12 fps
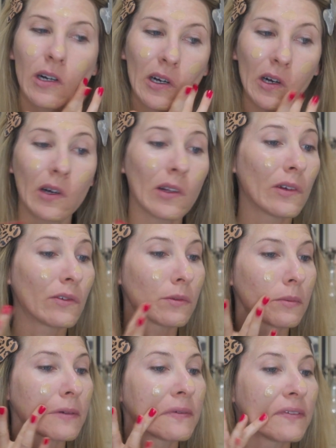all over
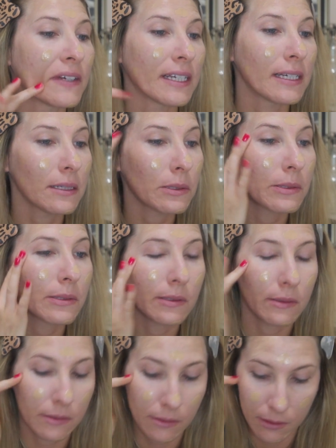my face.
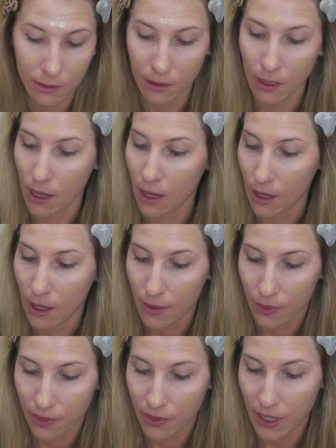
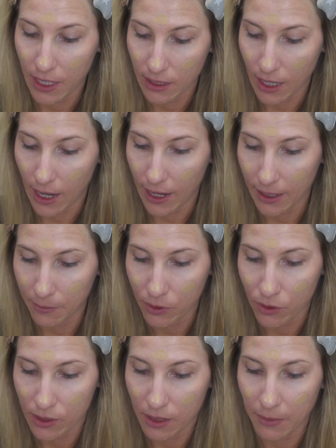Then I am
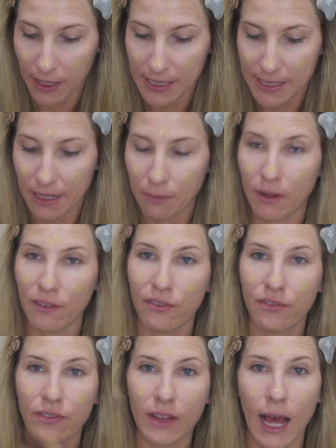using my Sigma
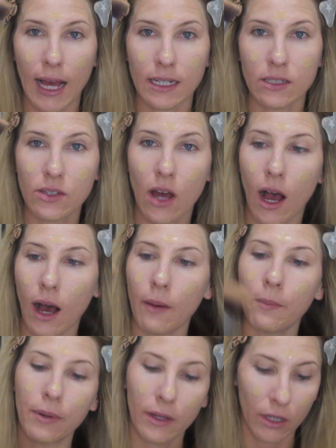Flat
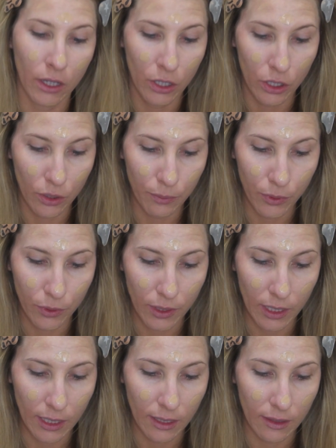Top
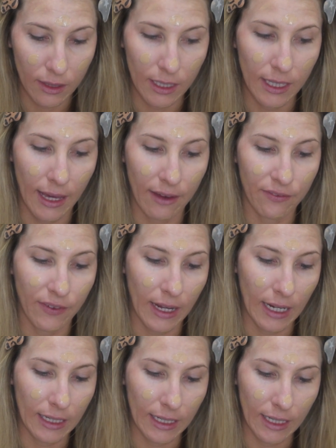Kabuki, the
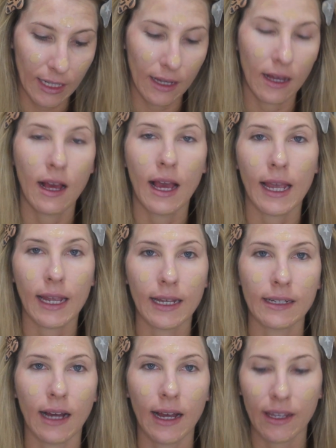F80,
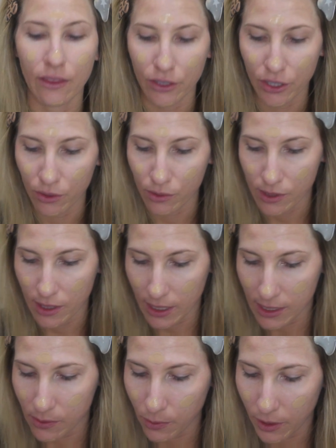and I either use
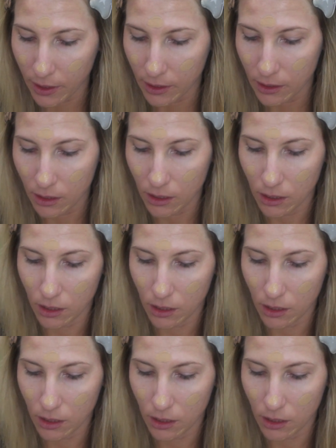this one